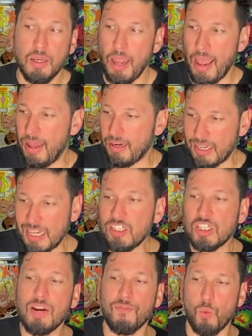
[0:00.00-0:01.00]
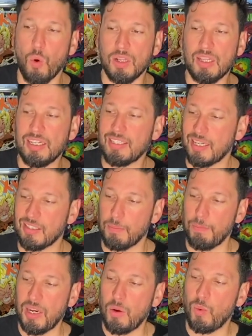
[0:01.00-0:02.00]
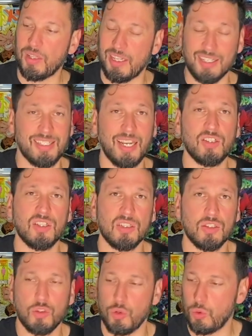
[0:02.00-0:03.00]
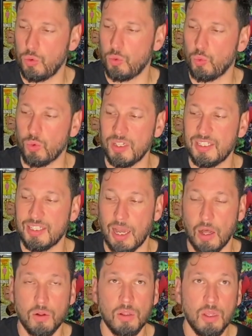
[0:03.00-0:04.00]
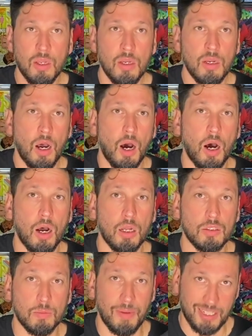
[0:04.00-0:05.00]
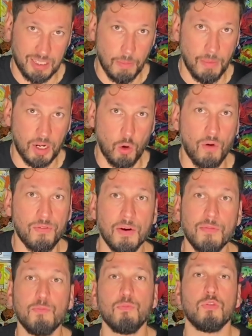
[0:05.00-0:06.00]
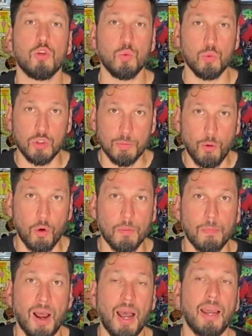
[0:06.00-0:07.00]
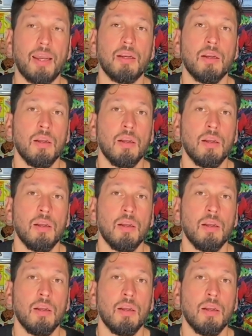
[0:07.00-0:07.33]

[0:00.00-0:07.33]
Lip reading: And each and every one of these I submitted with the intention to resell, to make some money off of, to support my